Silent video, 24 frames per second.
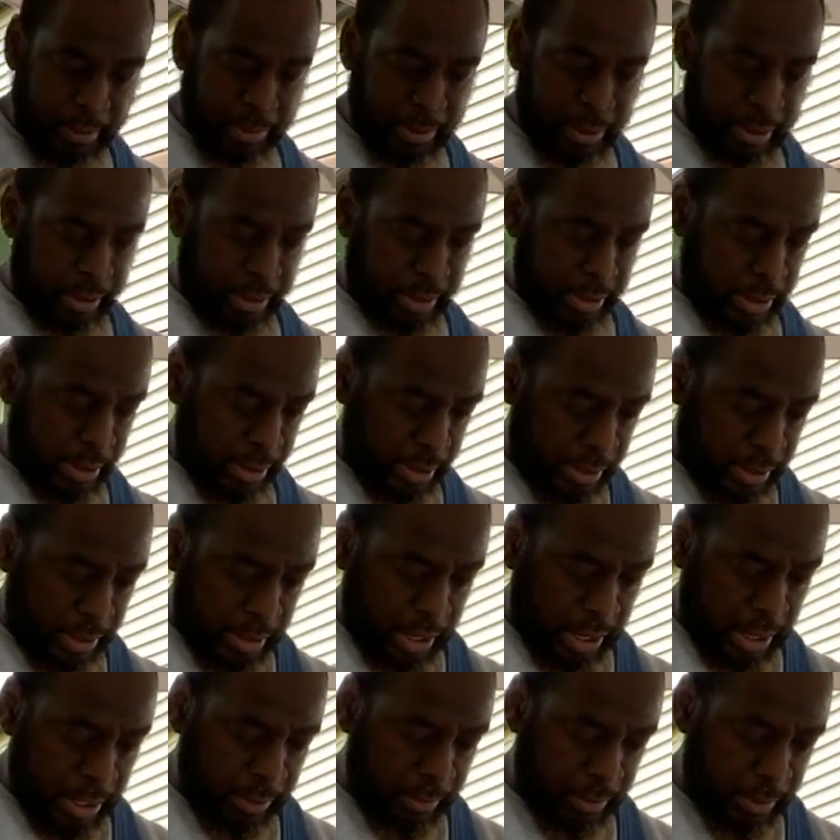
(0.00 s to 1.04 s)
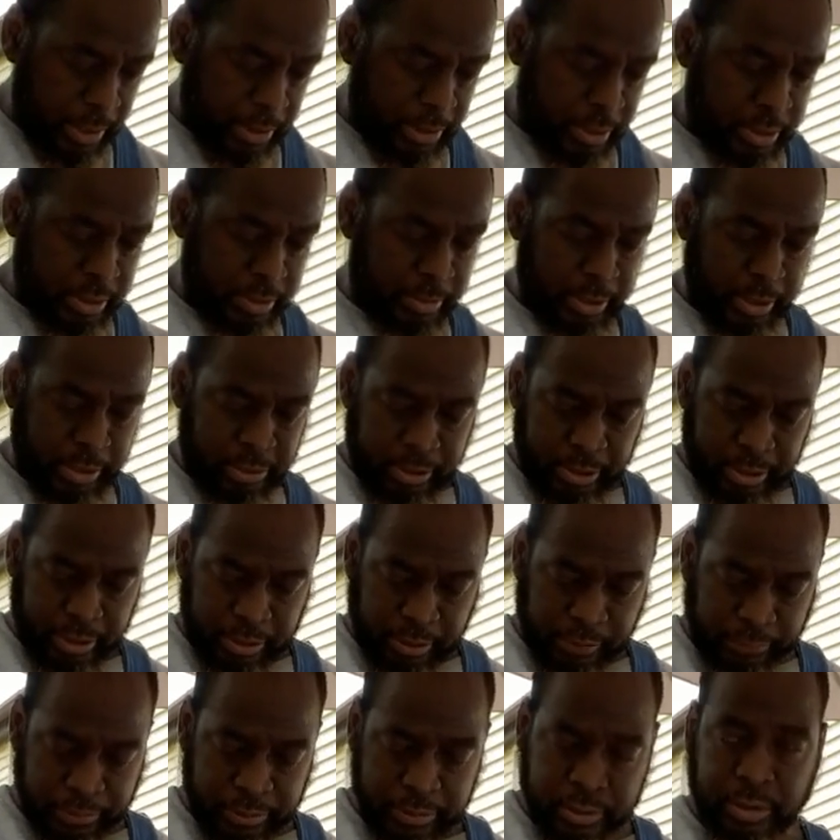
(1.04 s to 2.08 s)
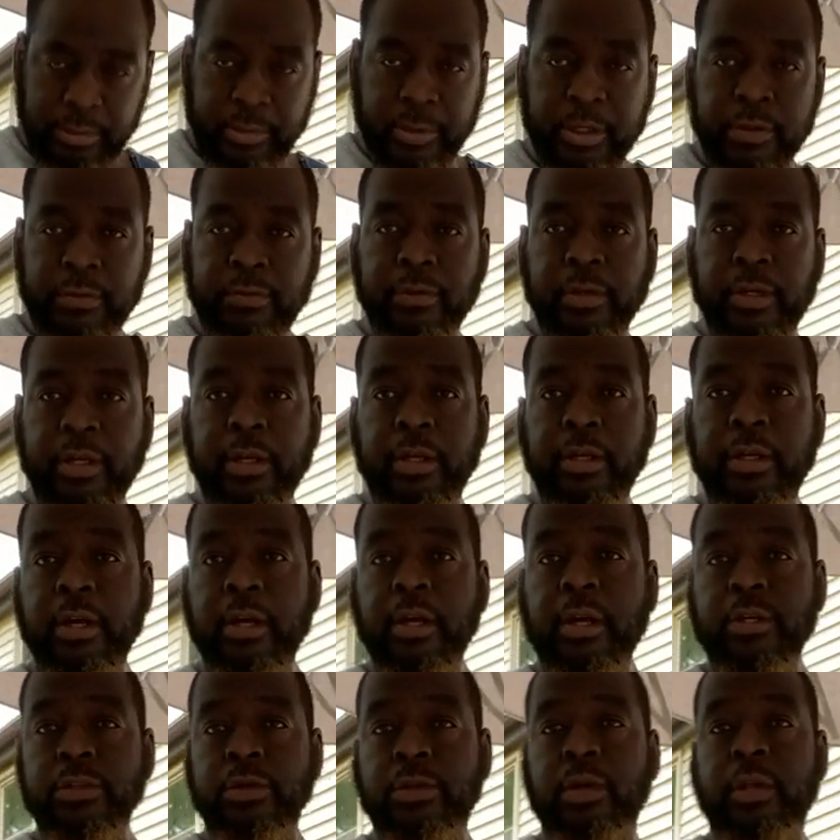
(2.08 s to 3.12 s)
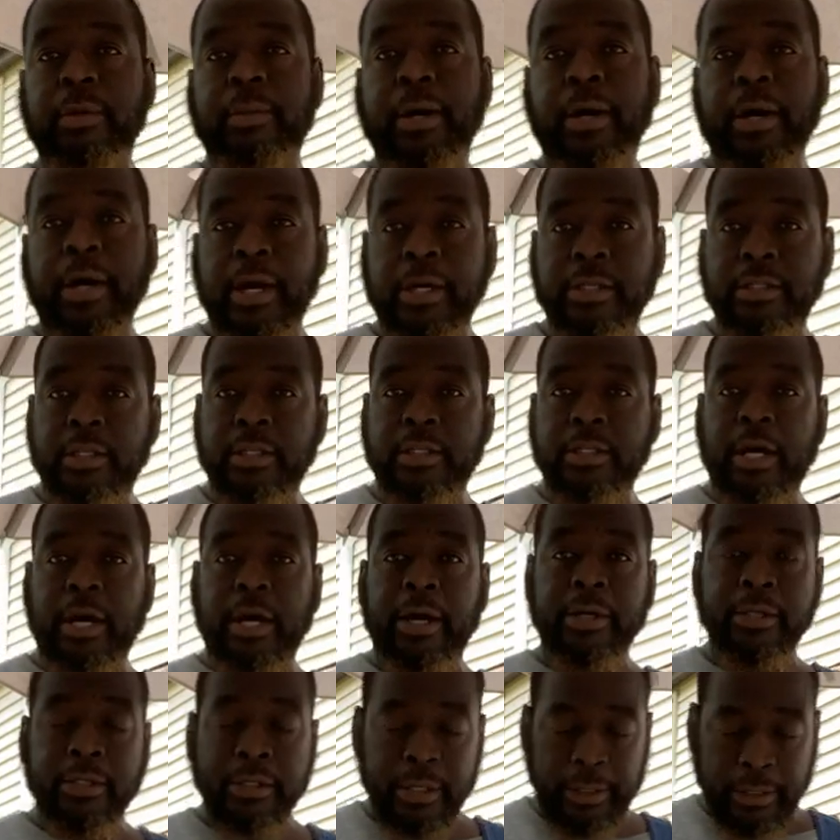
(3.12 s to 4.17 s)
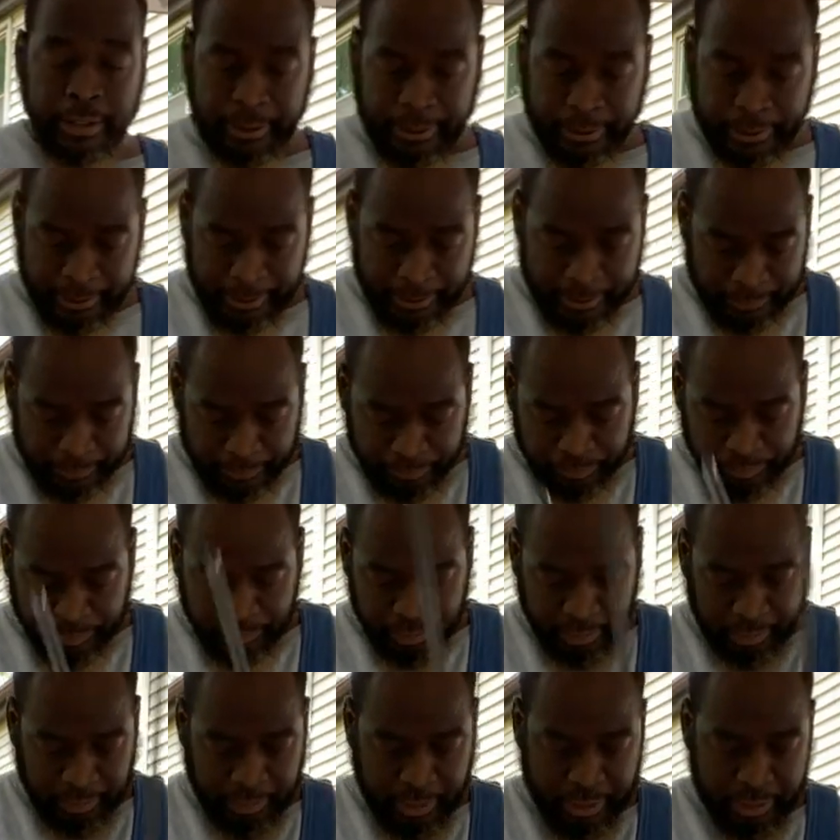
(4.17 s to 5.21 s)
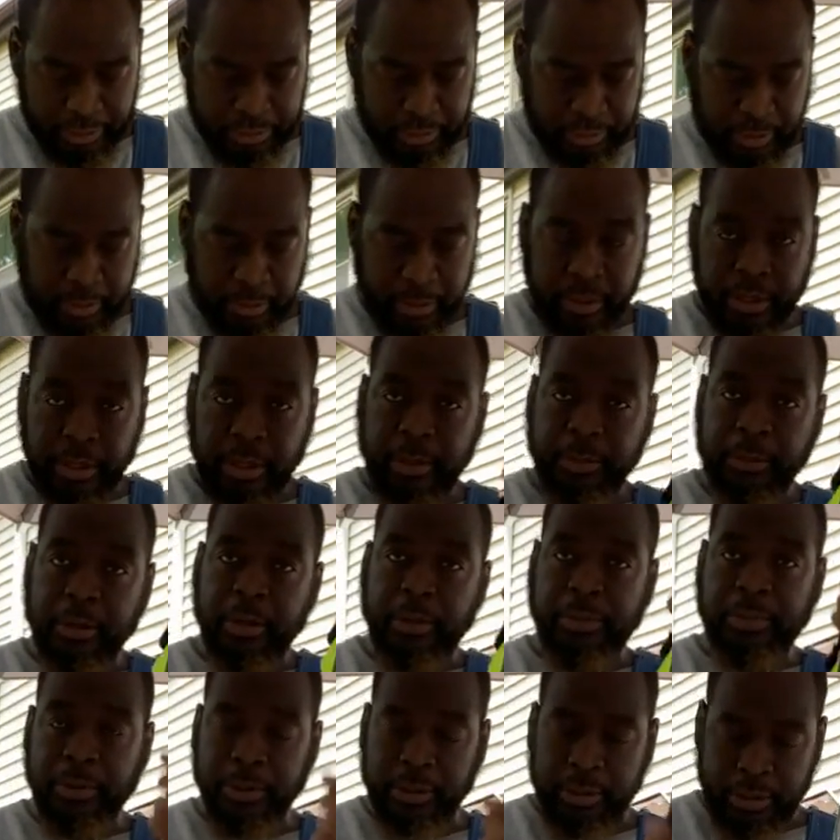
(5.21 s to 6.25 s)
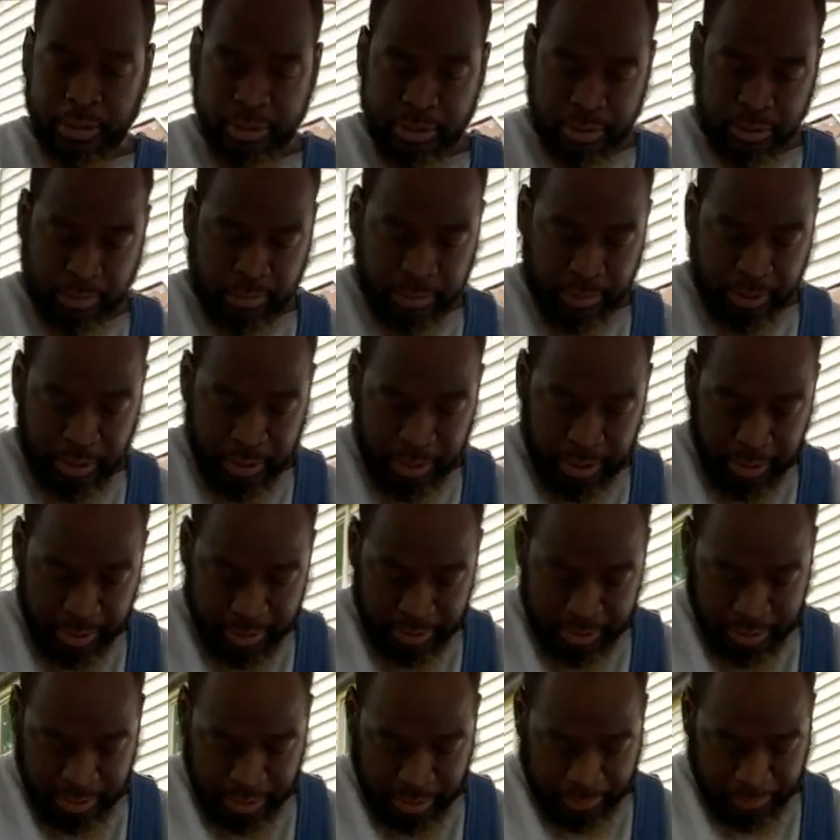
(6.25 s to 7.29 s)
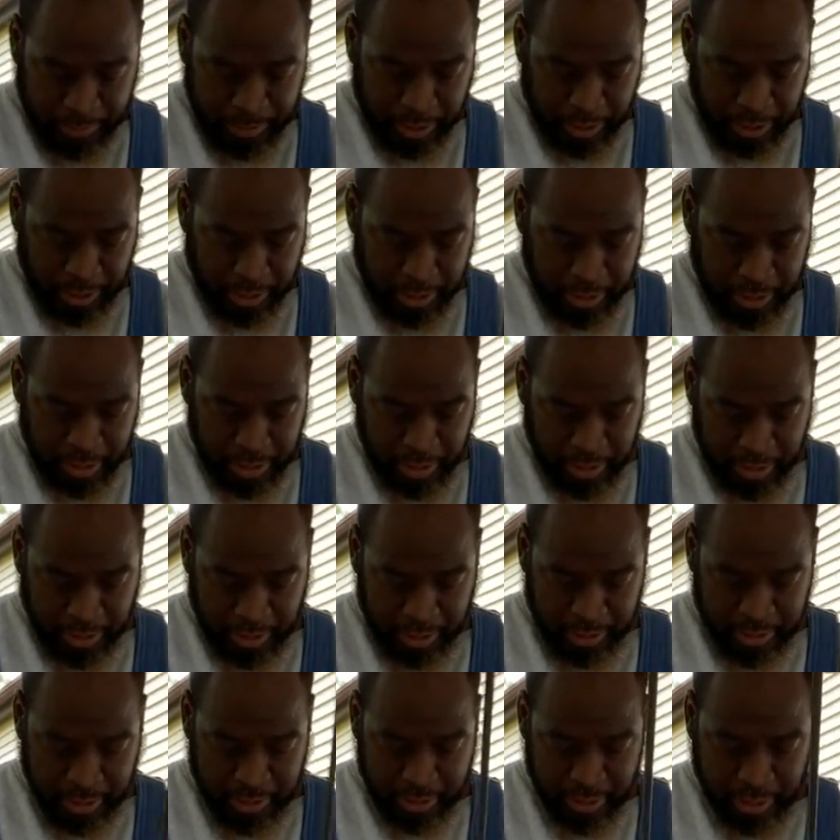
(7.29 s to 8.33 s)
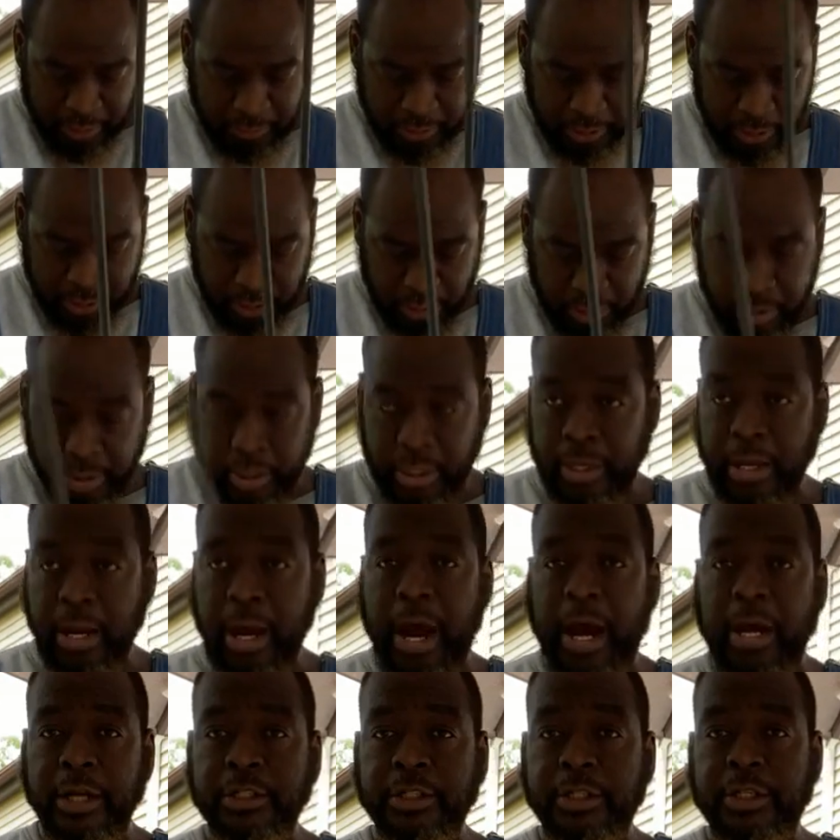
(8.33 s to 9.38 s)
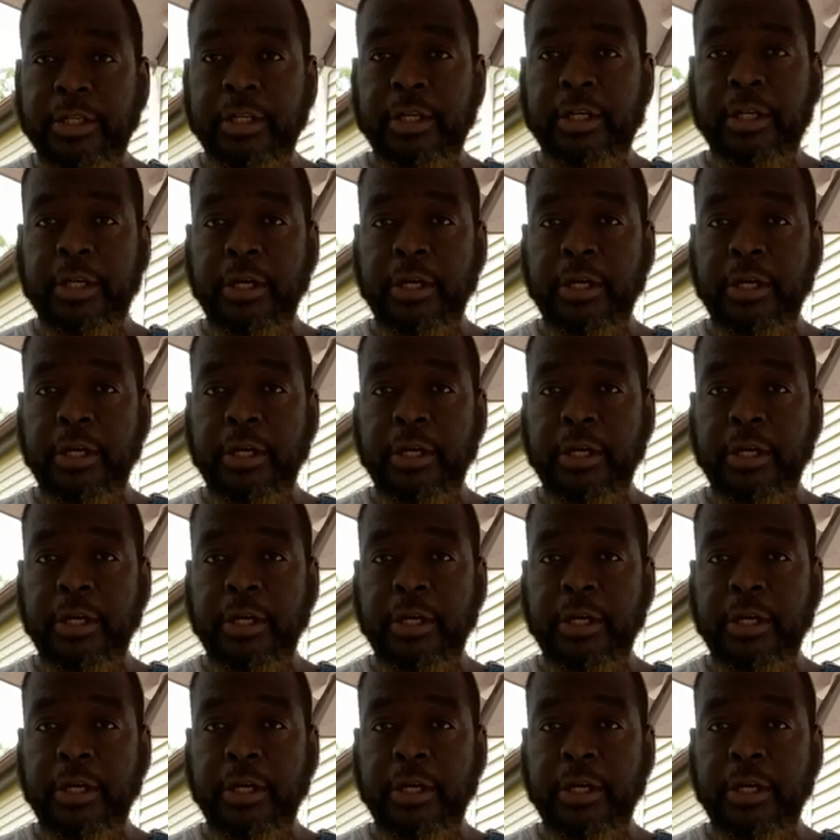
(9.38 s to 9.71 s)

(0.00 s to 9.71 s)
But either way, it doesn't make any difference to me. It's all about exercise. All right, so I'm gonna put this tip here in this area called the notch.